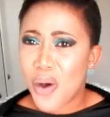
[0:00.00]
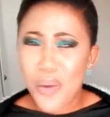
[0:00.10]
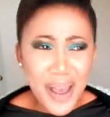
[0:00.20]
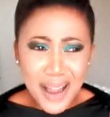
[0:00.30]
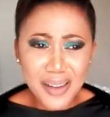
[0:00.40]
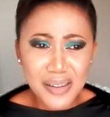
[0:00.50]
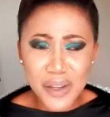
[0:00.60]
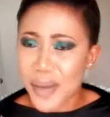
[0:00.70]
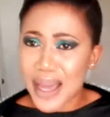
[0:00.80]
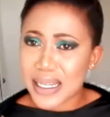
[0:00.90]
Well,
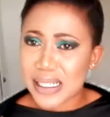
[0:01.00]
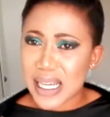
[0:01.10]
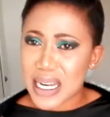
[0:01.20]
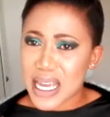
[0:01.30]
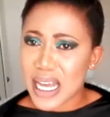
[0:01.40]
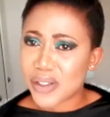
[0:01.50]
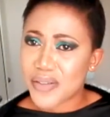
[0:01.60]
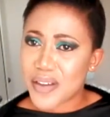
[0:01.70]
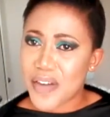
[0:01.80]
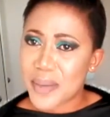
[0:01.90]
to my understanding, heads of
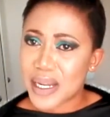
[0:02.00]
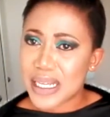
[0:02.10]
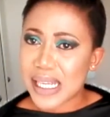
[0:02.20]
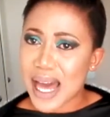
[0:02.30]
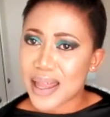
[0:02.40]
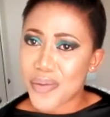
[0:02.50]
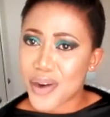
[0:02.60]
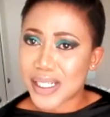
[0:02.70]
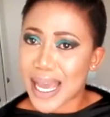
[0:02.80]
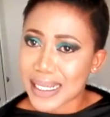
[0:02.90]
the families are the
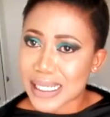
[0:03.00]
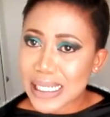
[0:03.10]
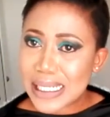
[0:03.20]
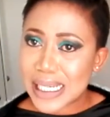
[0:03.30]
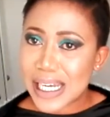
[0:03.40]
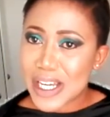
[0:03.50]
protectors.